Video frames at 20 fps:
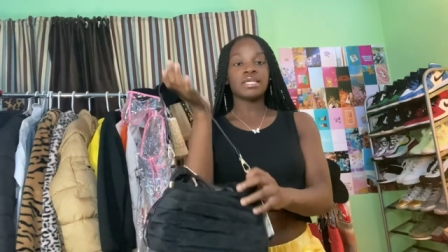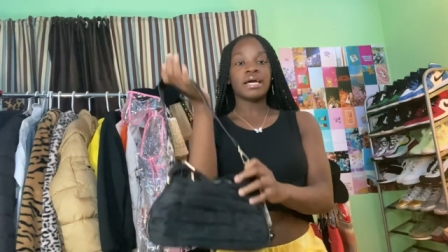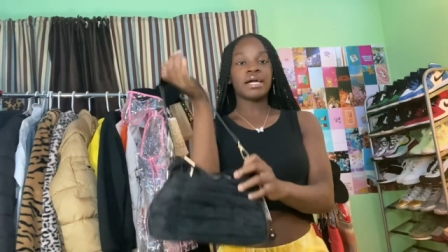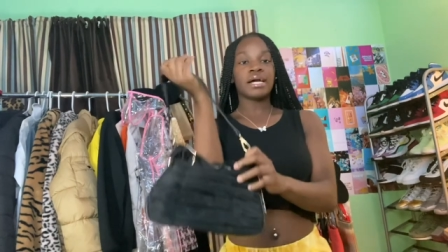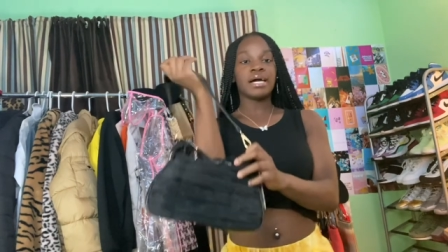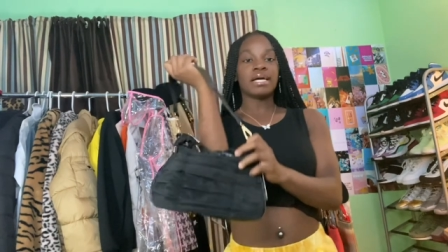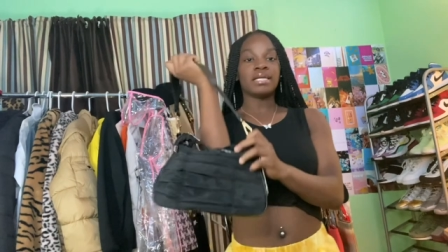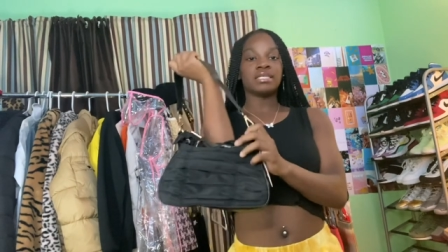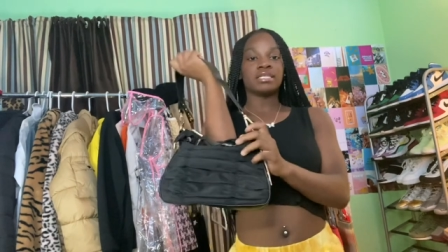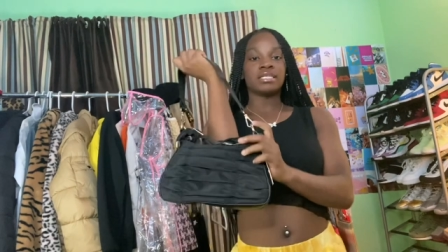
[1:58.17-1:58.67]

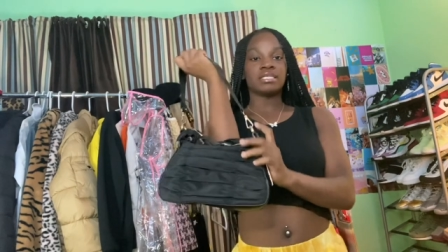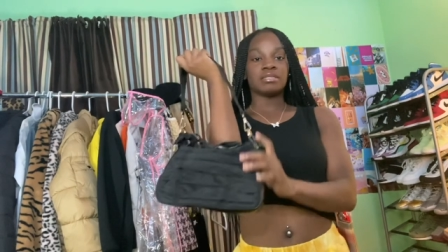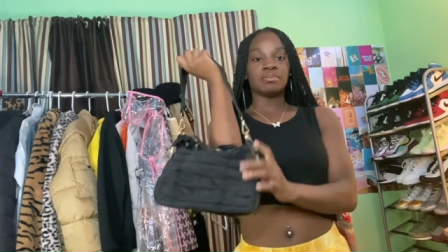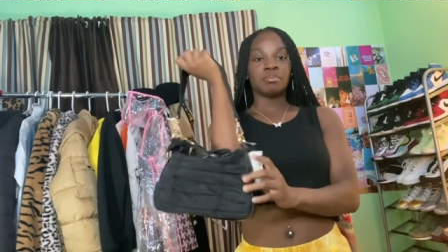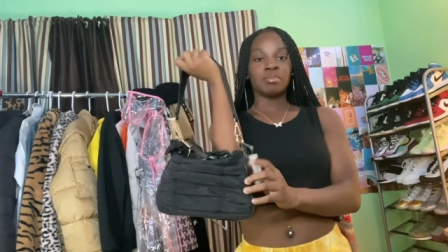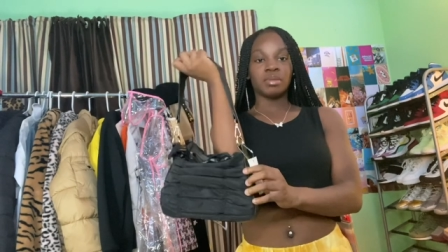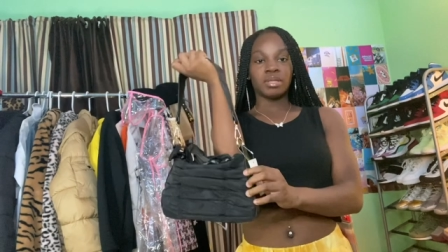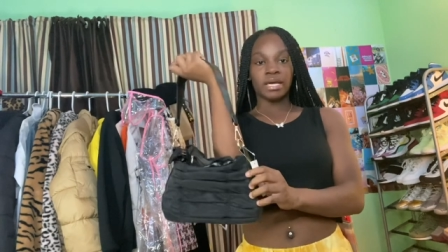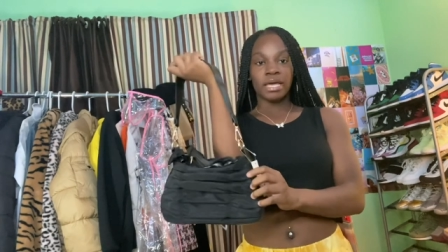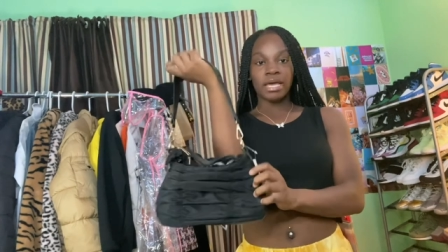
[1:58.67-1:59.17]
got this
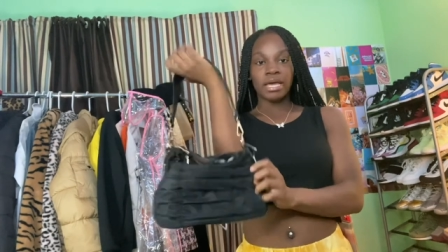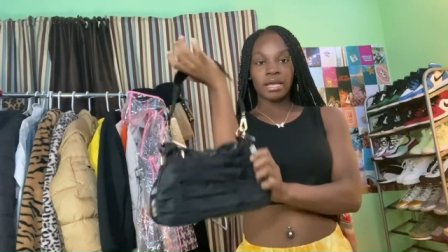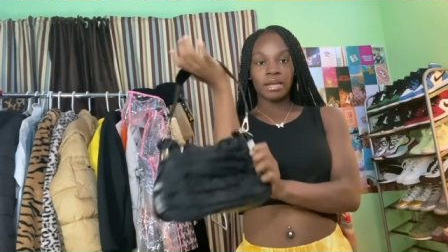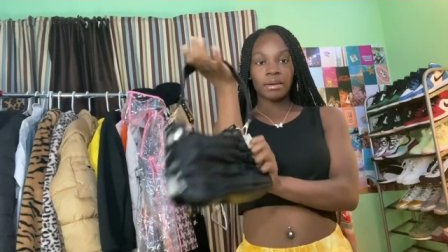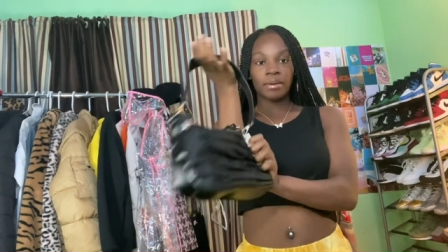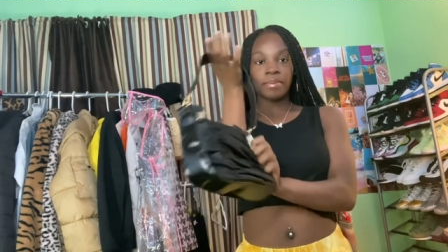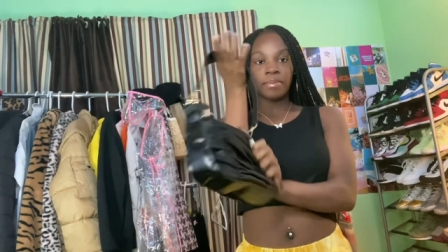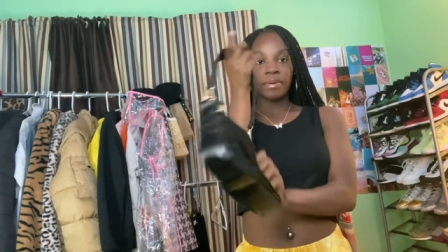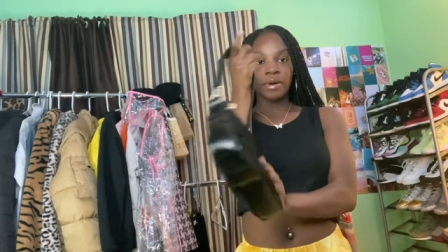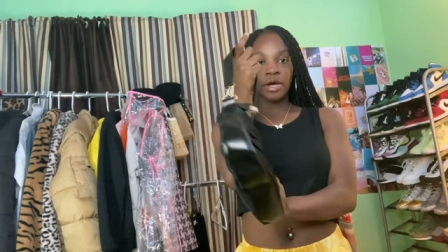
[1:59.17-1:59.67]
black
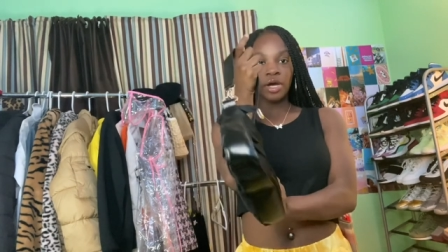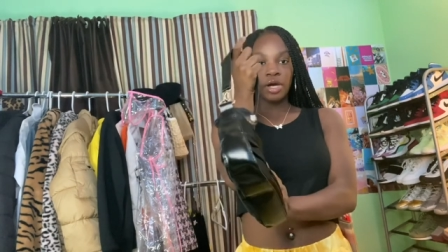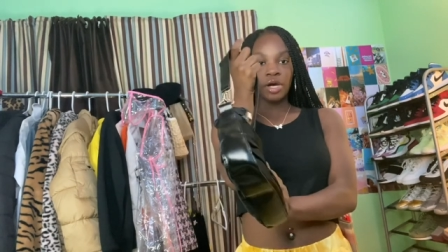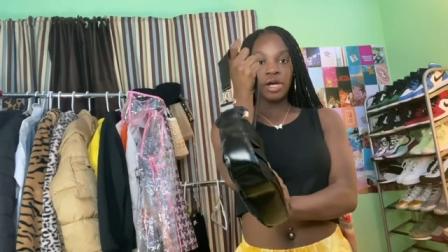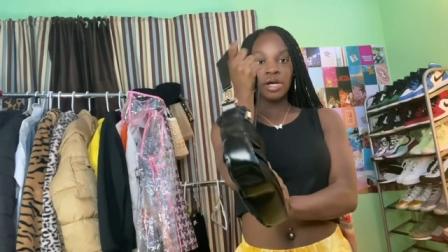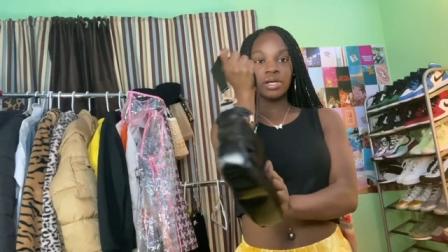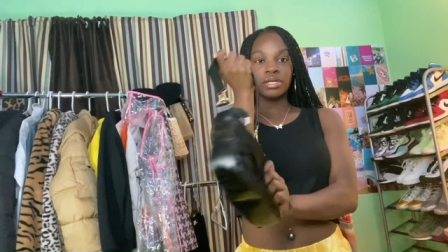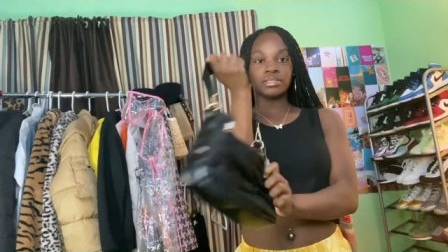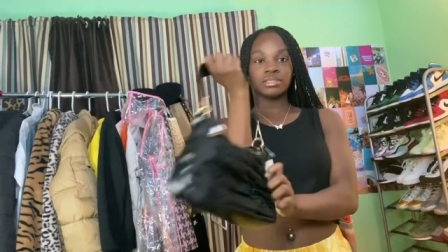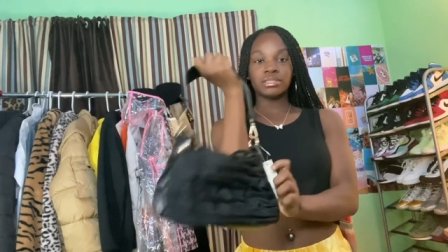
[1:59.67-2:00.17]

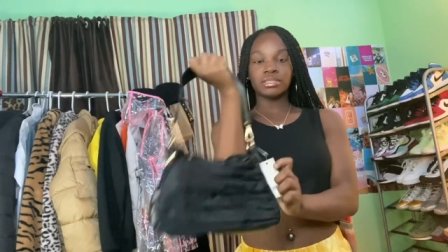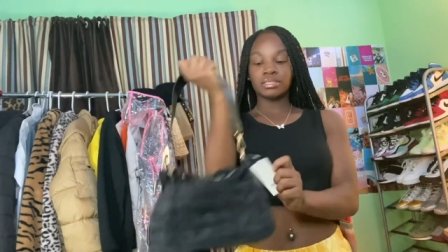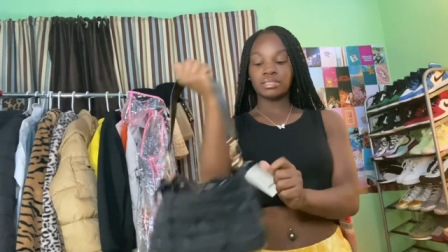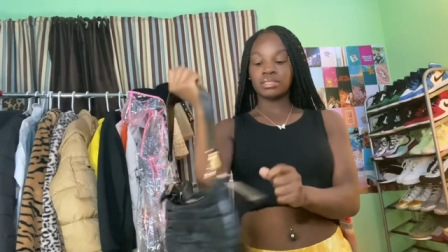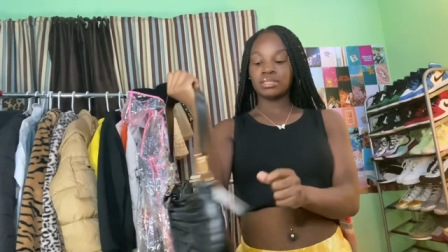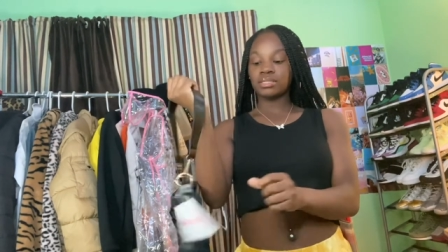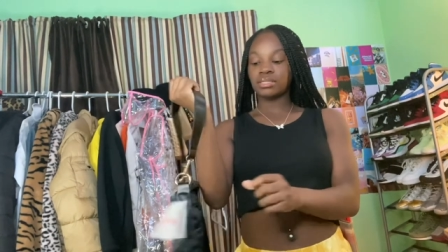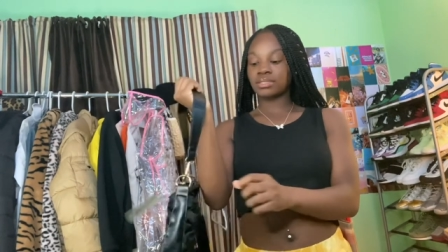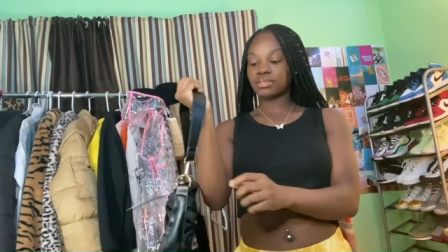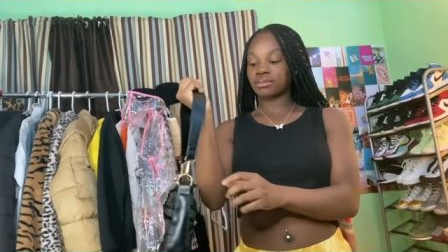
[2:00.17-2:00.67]

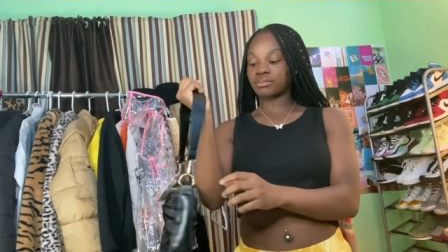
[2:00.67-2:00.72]
purse.